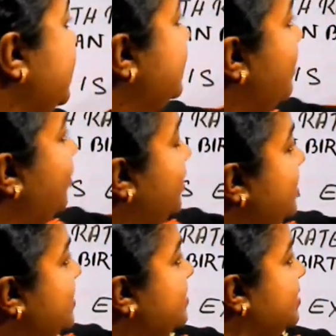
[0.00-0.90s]
is
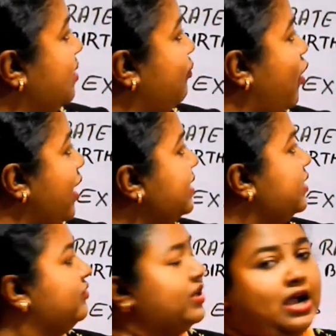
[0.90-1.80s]
the point
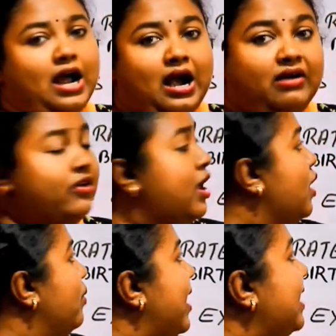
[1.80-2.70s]
of the curve
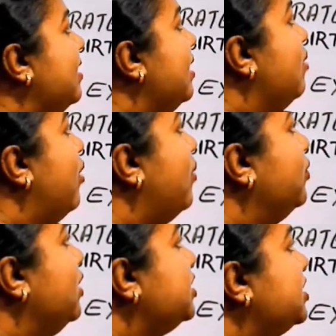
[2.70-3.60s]
where
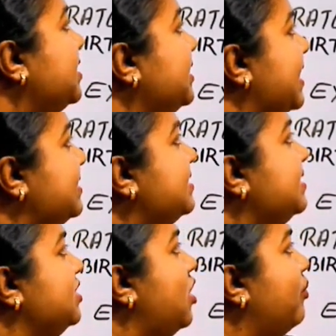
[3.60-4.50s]
population
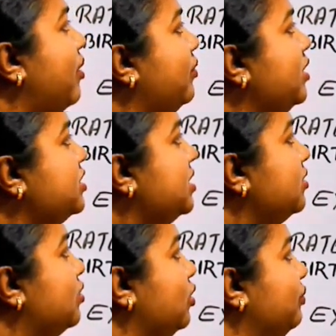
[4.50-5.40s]
density or
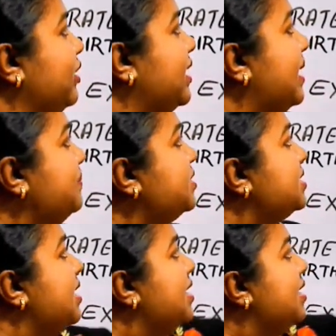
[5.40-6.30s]
population growth becomes